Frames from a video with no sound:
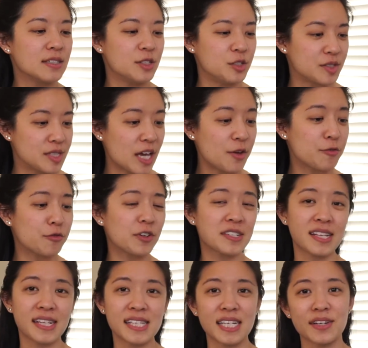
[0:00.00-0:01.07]
safe for
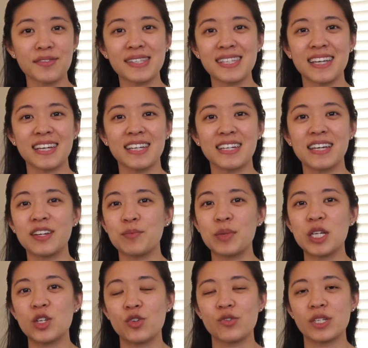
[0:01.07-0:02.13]
sensitive skin, can
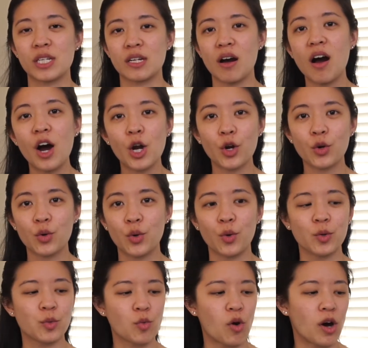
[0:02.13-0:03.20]
be used in hot or
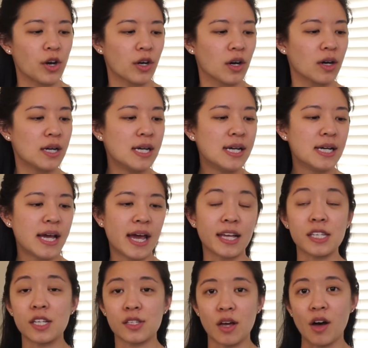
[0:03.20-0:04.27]
cold water,
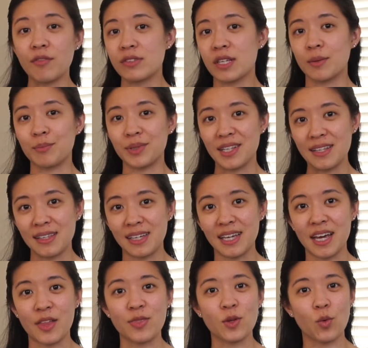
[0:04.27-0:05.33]
and dissolves
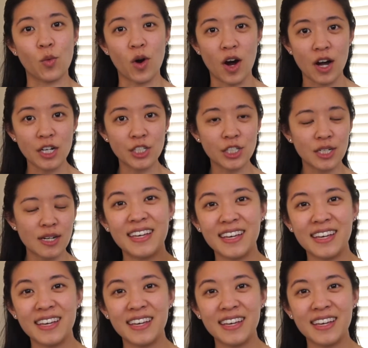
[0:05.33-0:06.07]
completely in the wash.